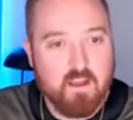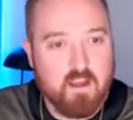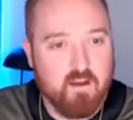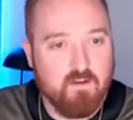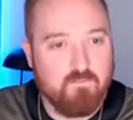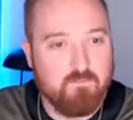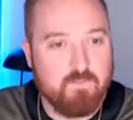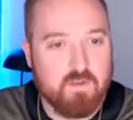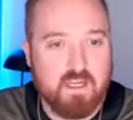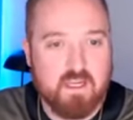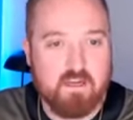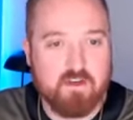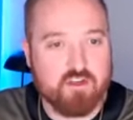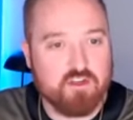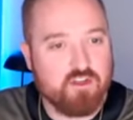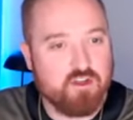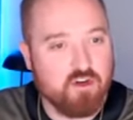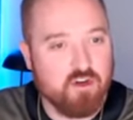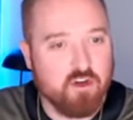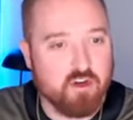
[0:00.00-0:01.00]
of being a
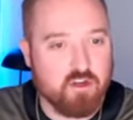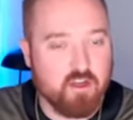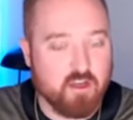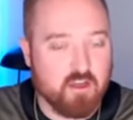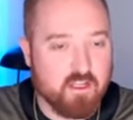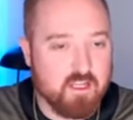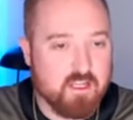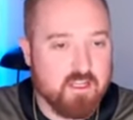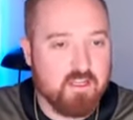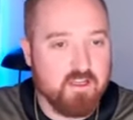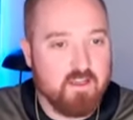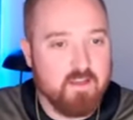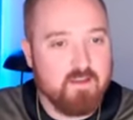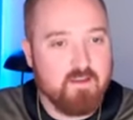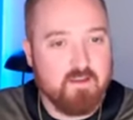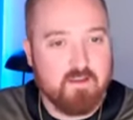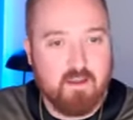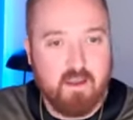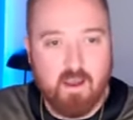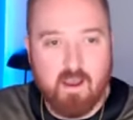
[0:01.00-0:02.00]
sugar cookie,
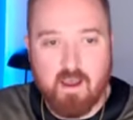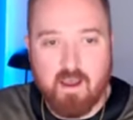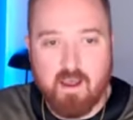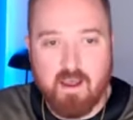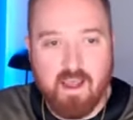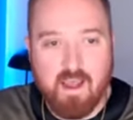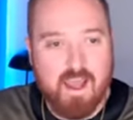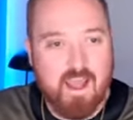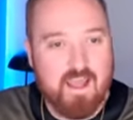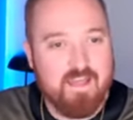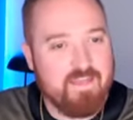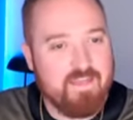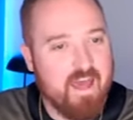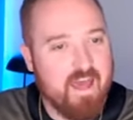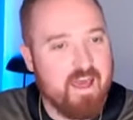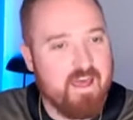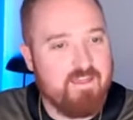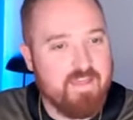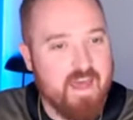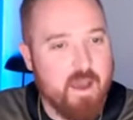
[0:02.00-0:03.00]
uh,
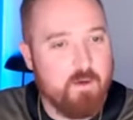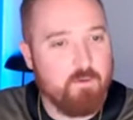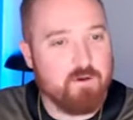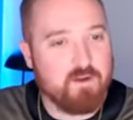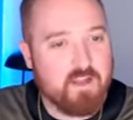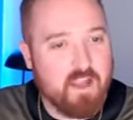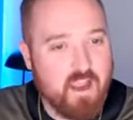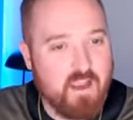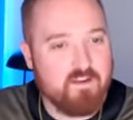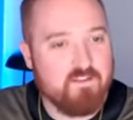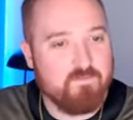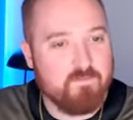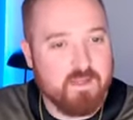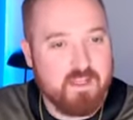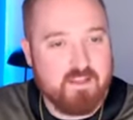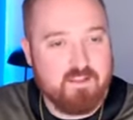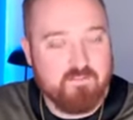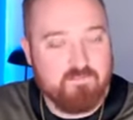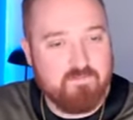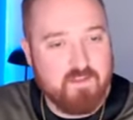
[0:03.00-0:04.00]
that that would kind of
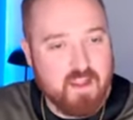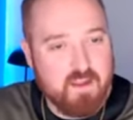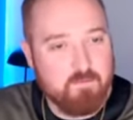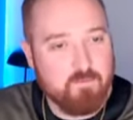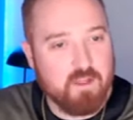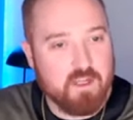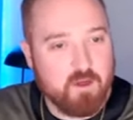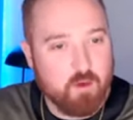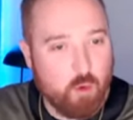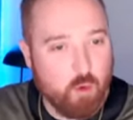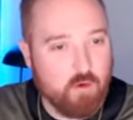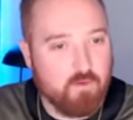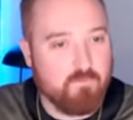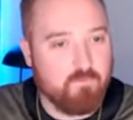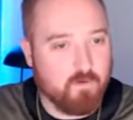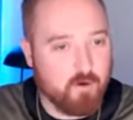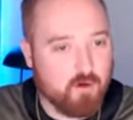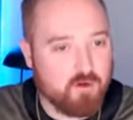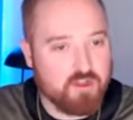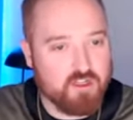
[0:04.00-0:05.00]
be the family
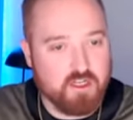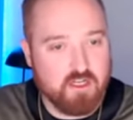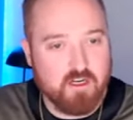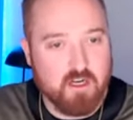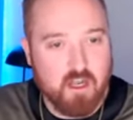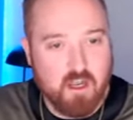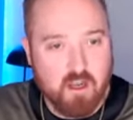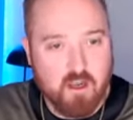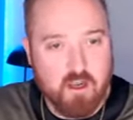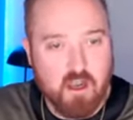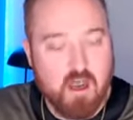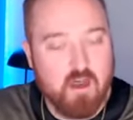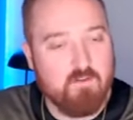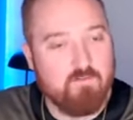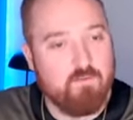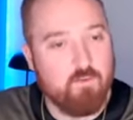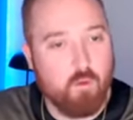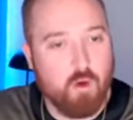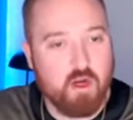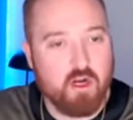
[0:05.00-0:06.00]
court version of,
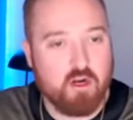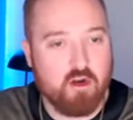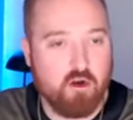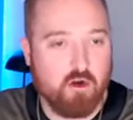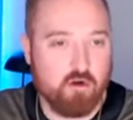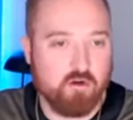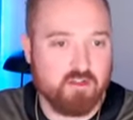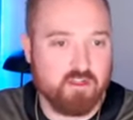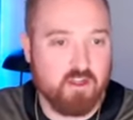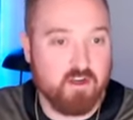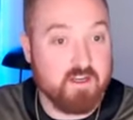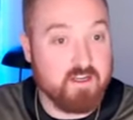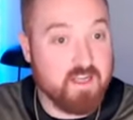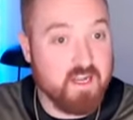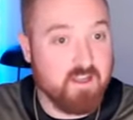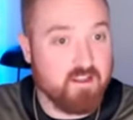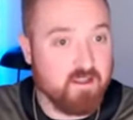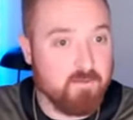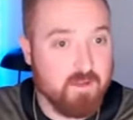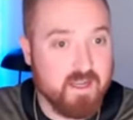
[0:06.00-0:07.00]
of what occurs on a
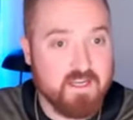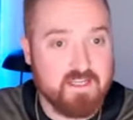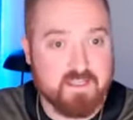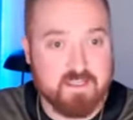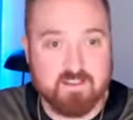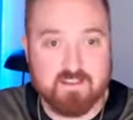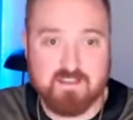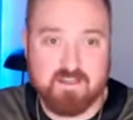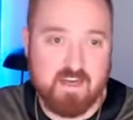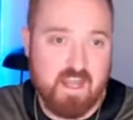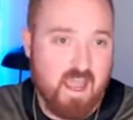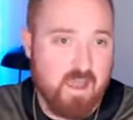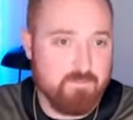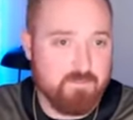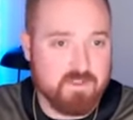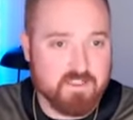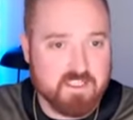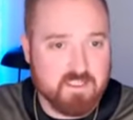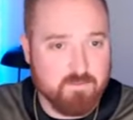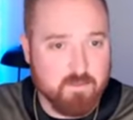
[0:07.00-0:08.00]
daily basis, and it
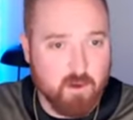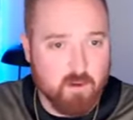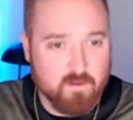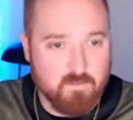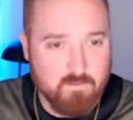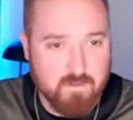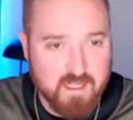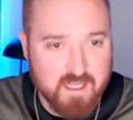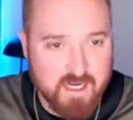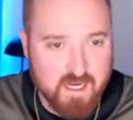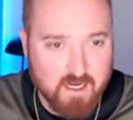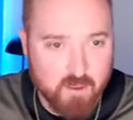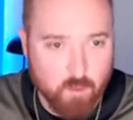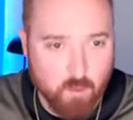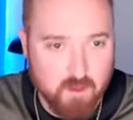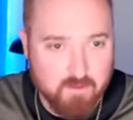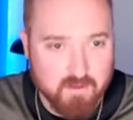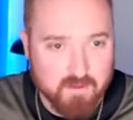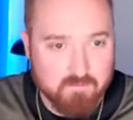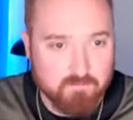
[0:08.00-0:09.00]
happens to both men and
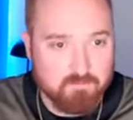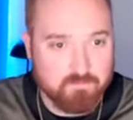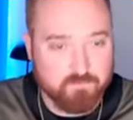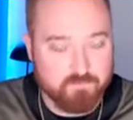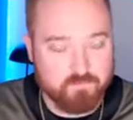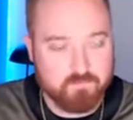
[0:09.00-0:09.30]
women.